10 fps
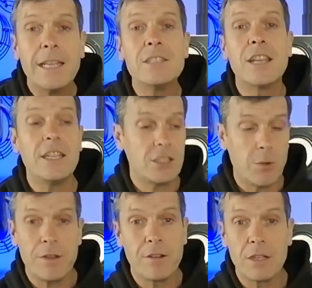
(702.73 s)
It takes you,
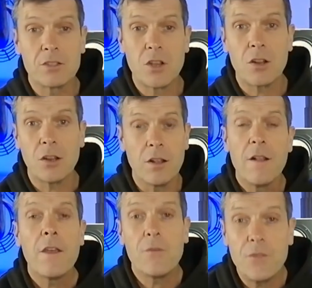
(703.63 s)
when you're a little toddler,
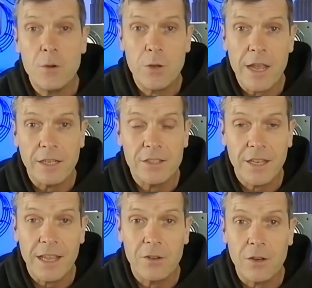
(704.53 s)
a few days to
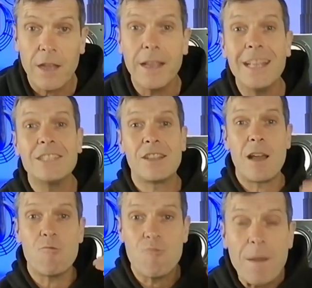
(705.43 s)
get good at it. It's
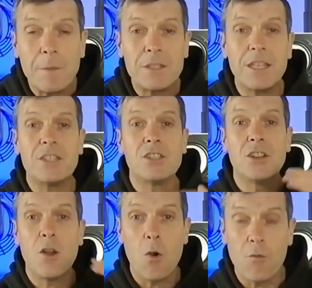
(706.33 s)
that
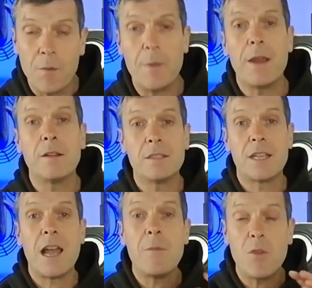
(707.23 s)
repetition over a period of
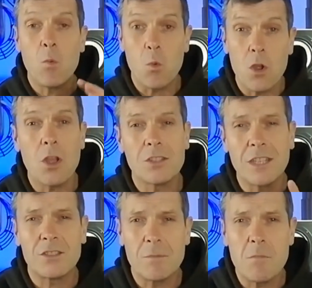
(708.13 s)
time that works.
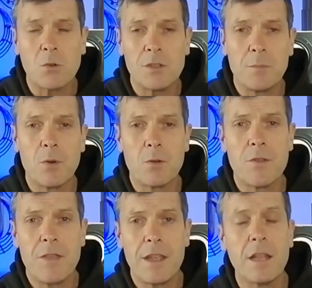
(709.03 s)
That's the most
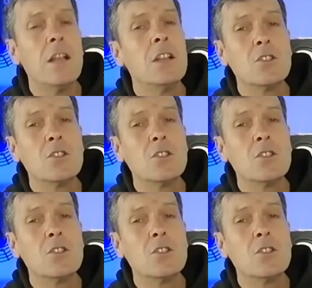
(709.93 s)
important thing.